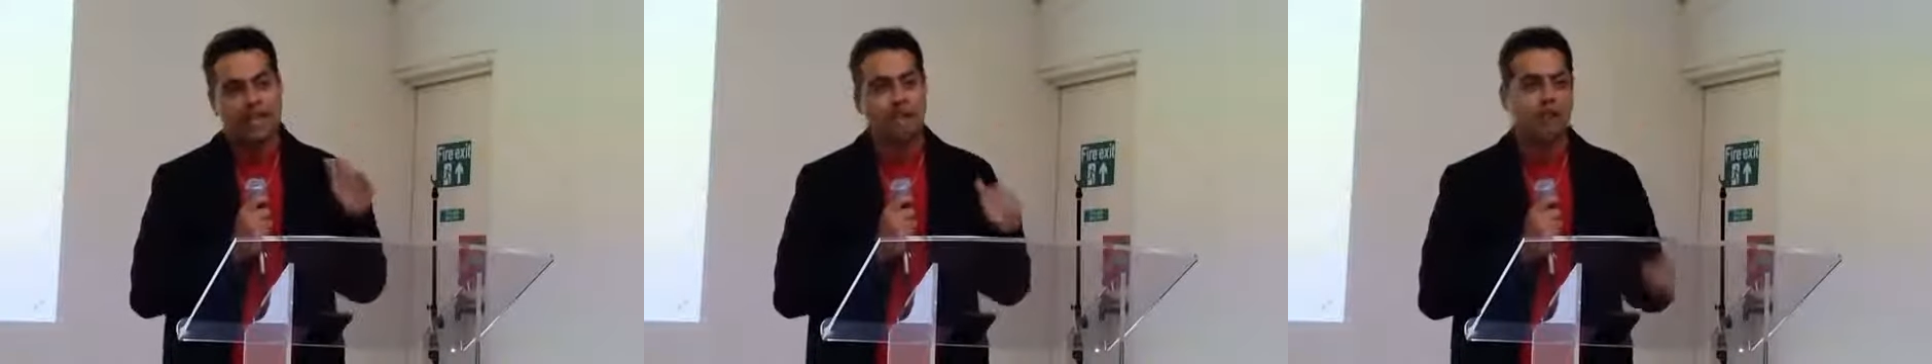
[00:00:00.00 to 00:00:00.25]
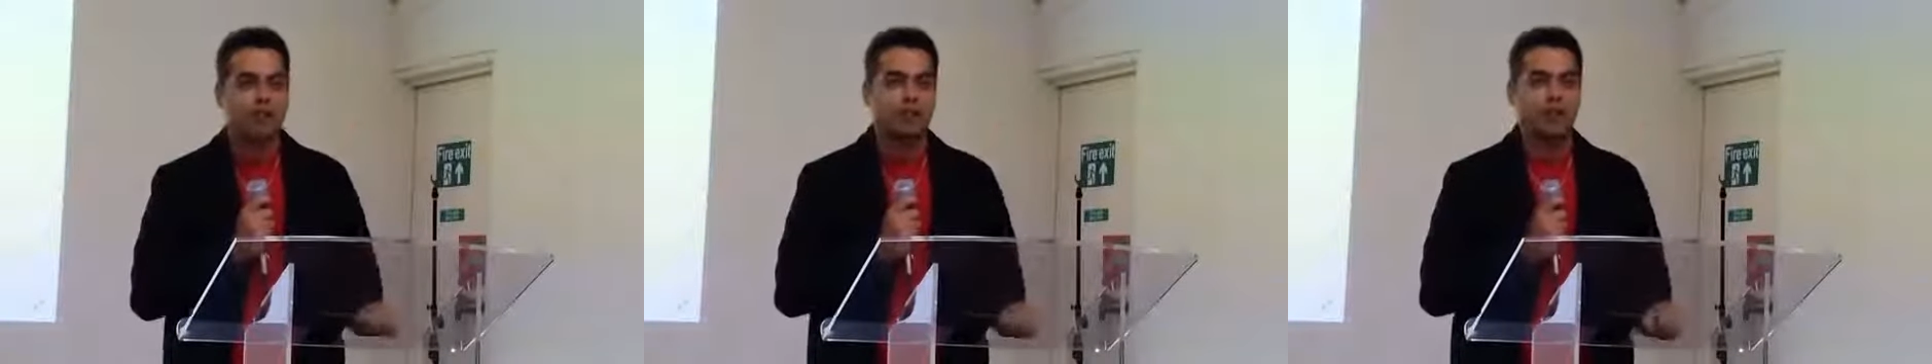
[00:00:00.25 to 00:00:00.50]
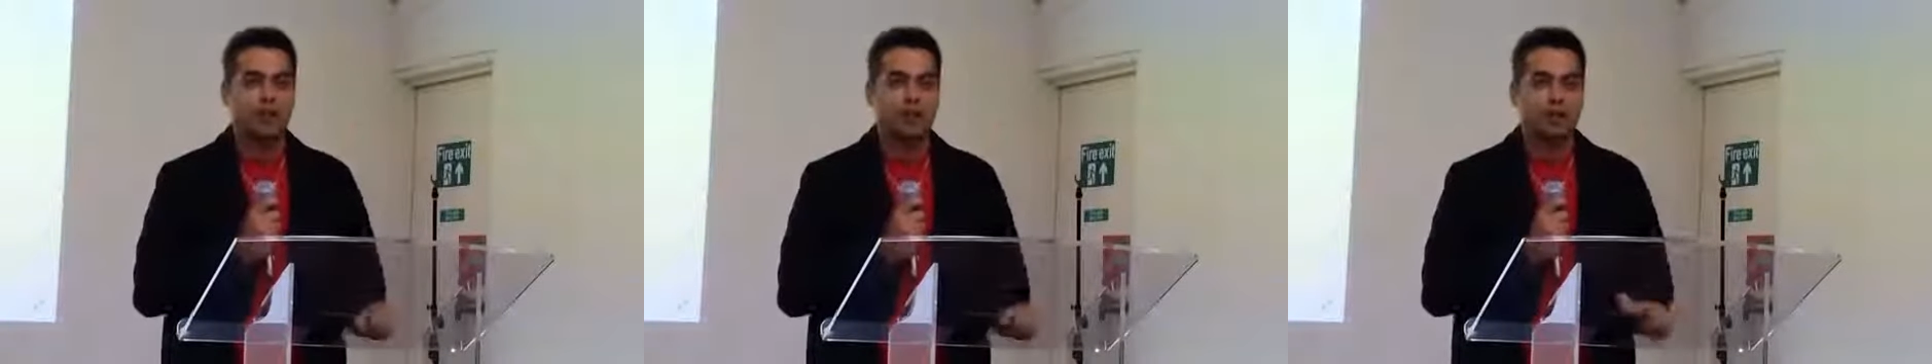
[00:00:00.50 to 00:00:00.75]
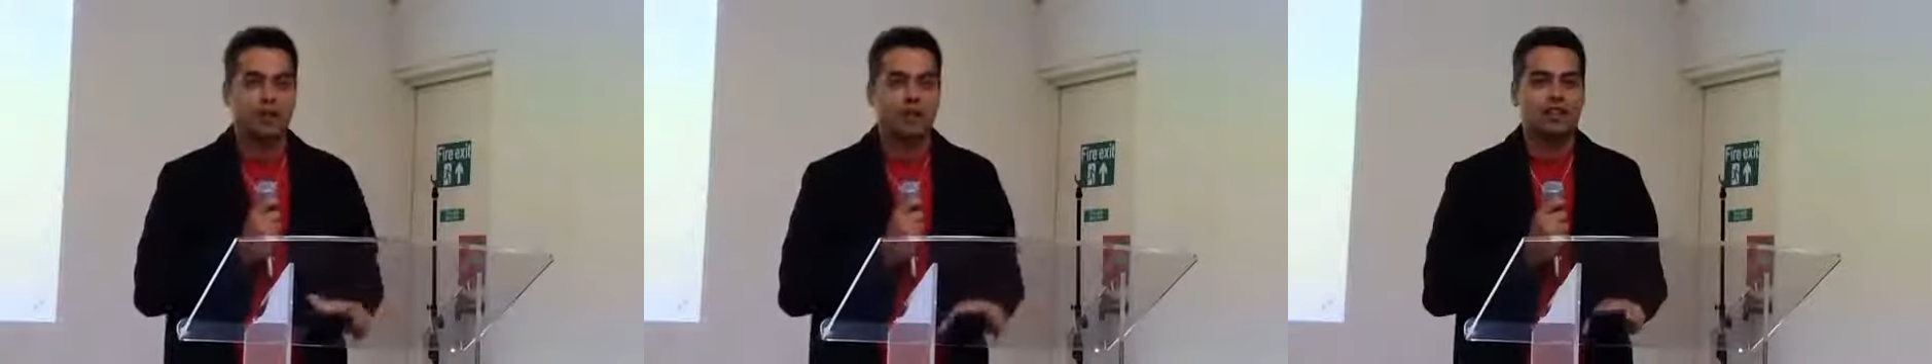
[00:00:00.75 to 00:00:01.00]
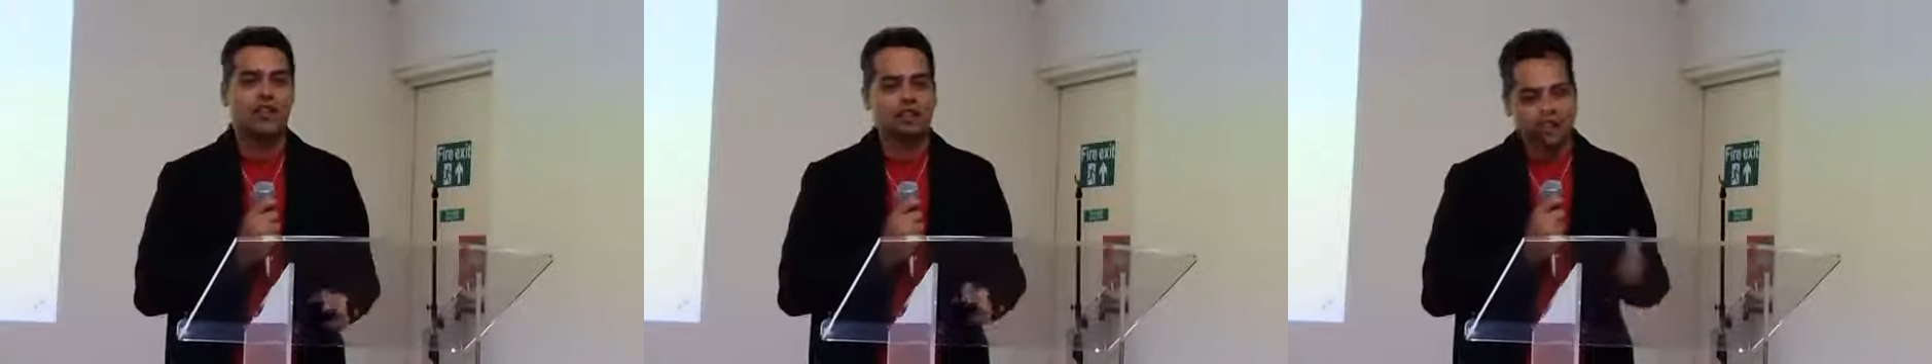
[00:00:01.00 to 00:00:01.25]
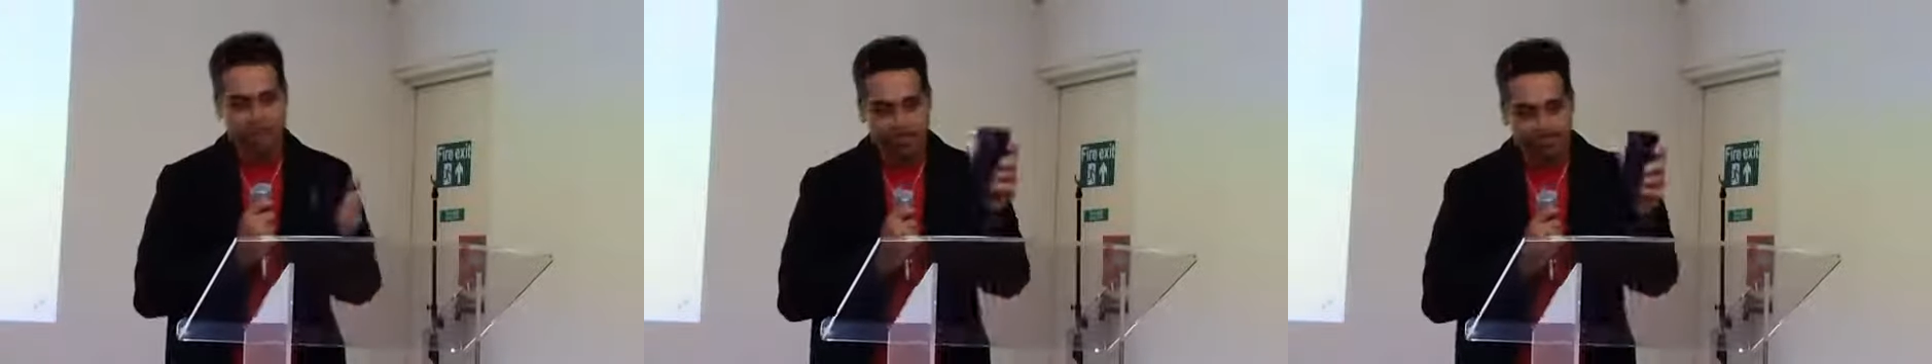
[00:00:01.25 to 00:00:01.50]
of the fight back.
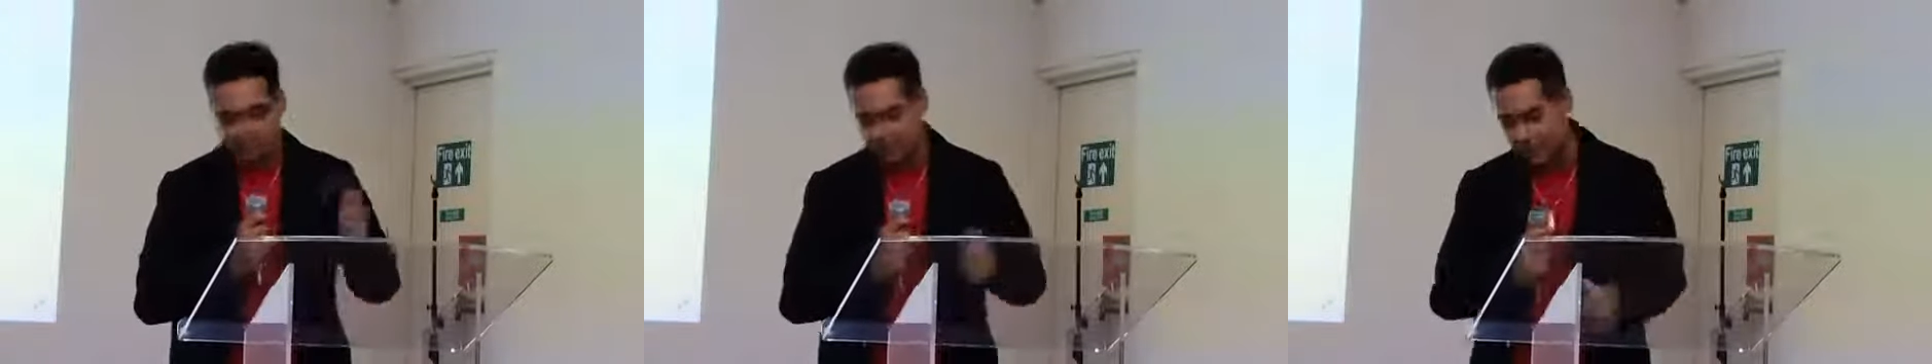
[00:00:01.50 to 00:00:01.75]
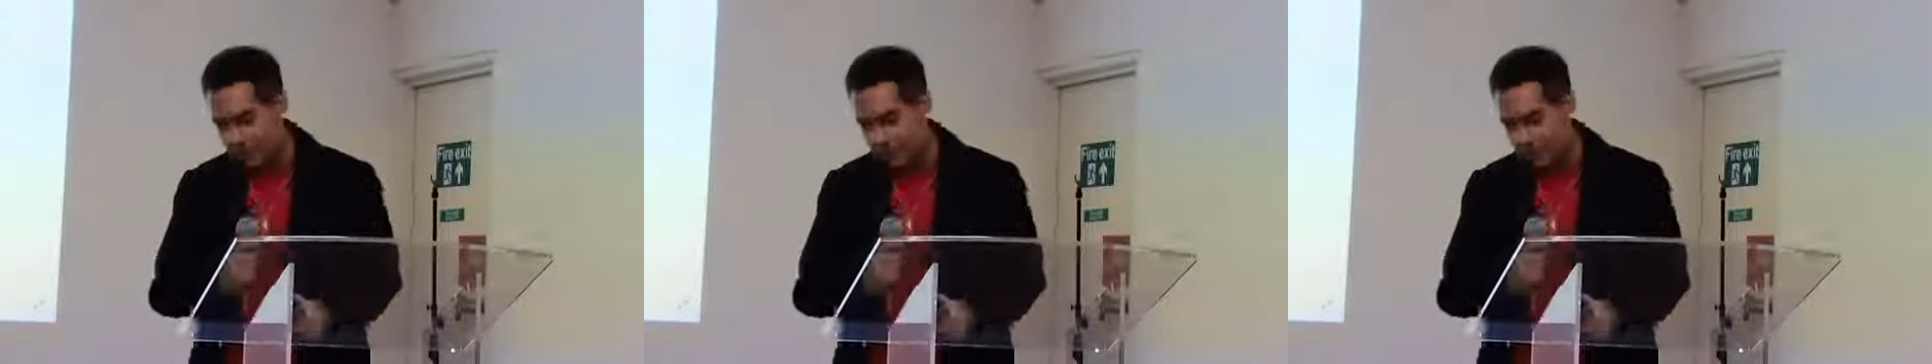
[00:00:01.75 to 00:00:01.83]
Solidarity.